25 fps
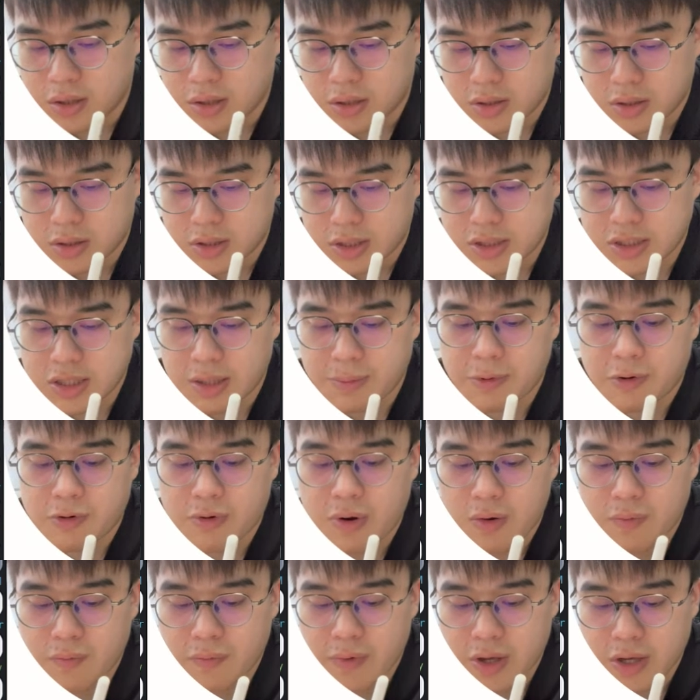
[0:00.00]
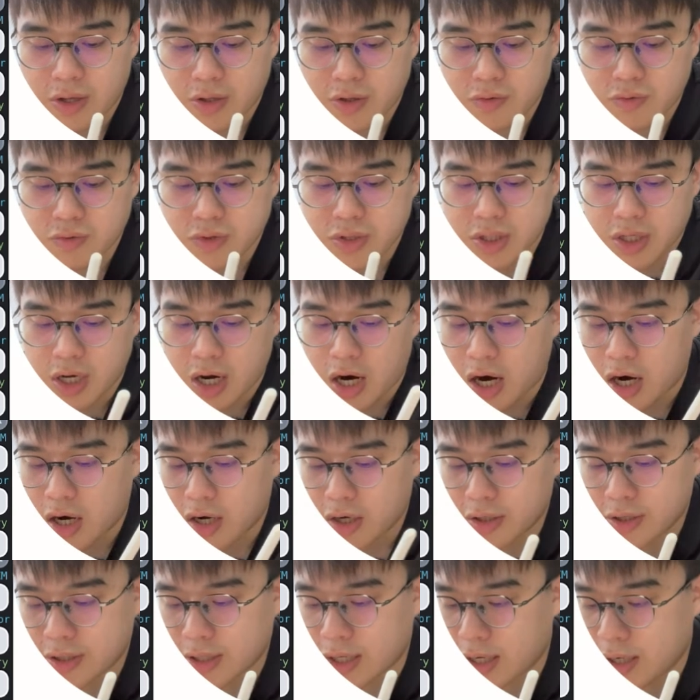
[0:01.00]
This time around we are using
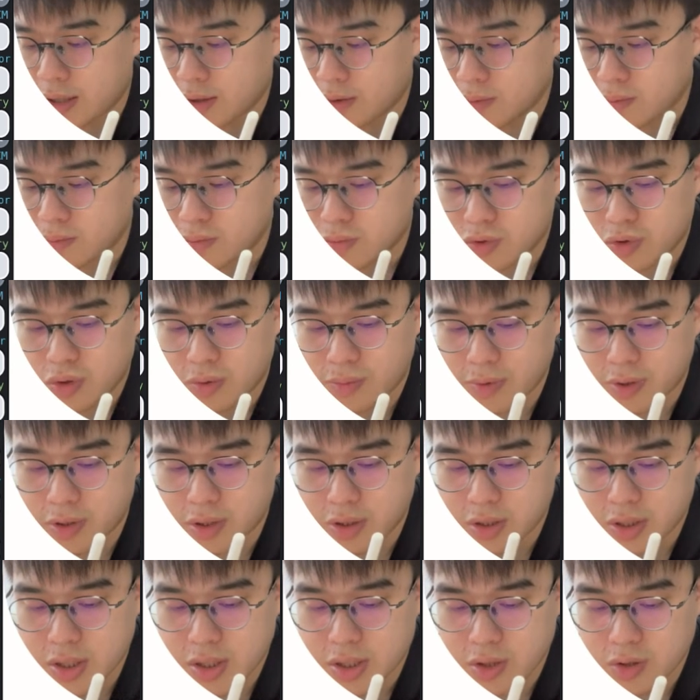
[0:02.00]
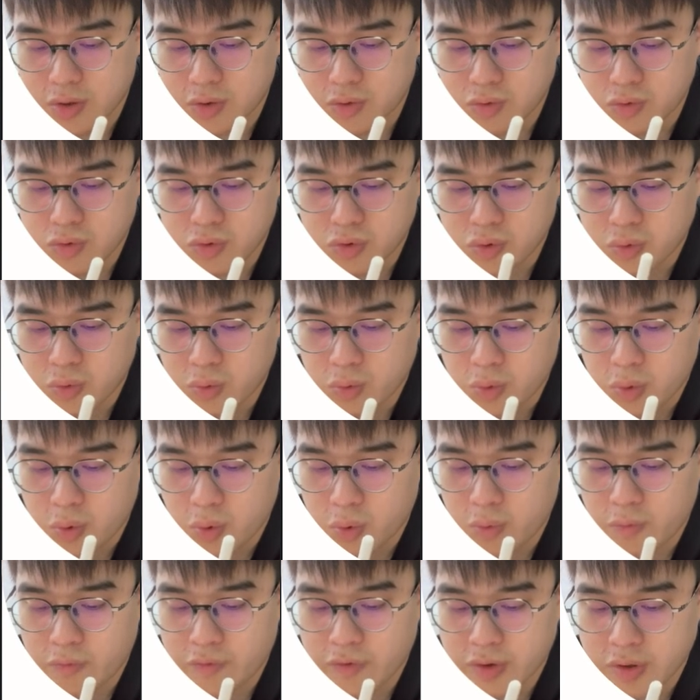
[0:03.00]
r now, so I'm going to take u2
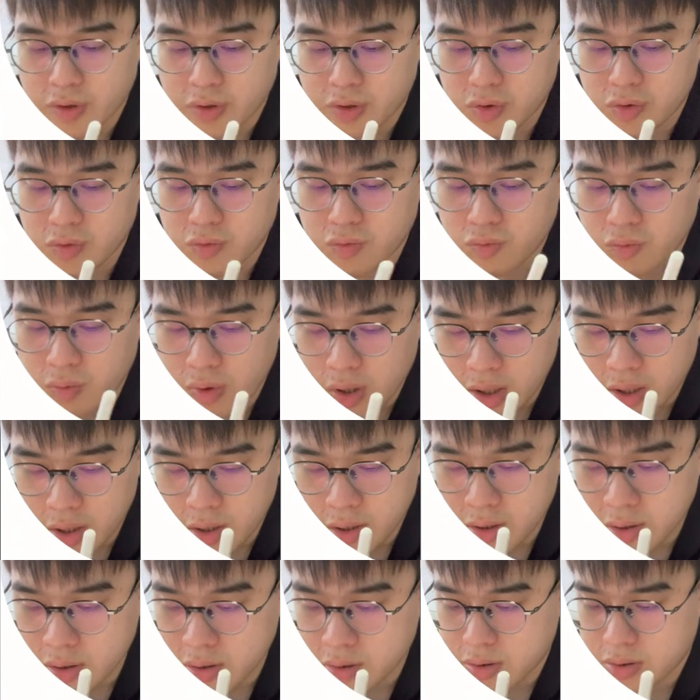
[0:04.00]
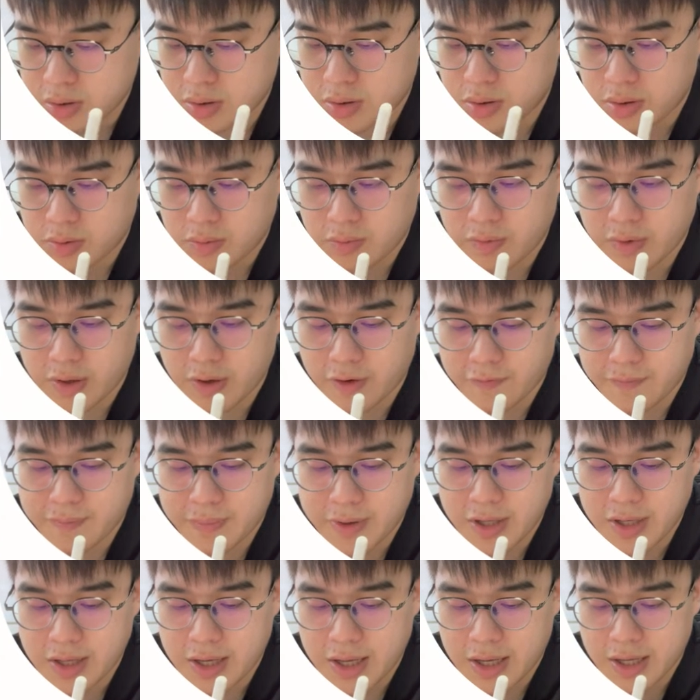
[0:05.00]
over u1. We have
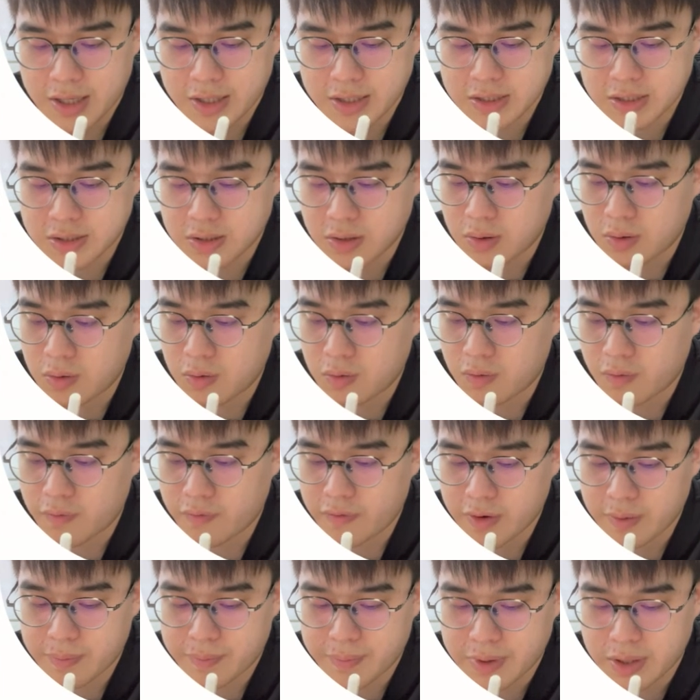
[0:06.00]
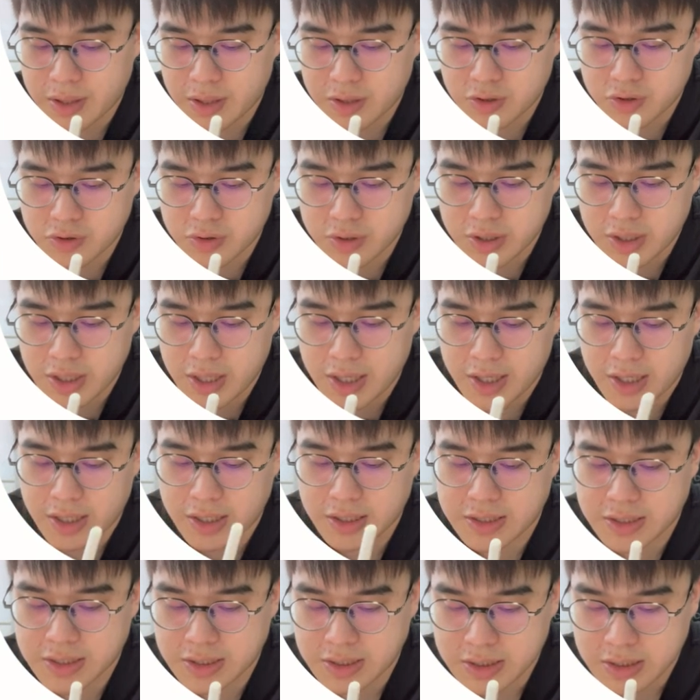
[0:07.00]
px over
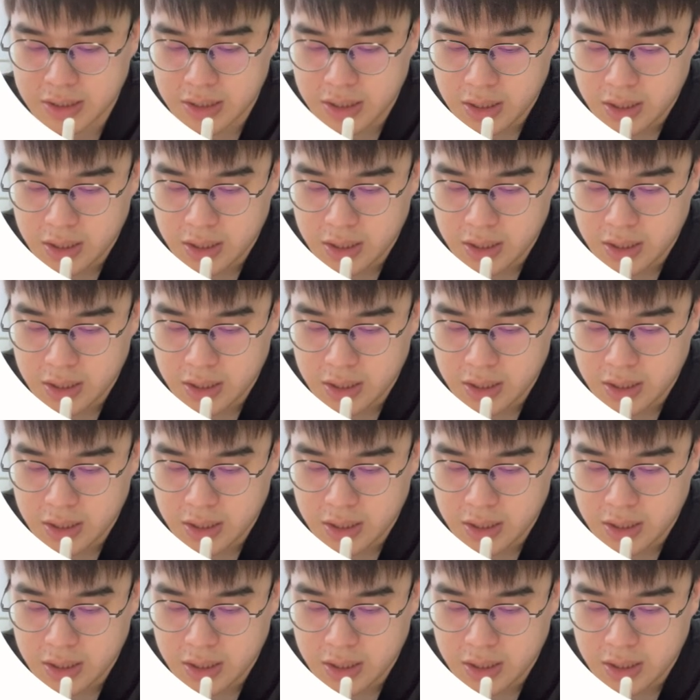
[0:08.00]
p3x.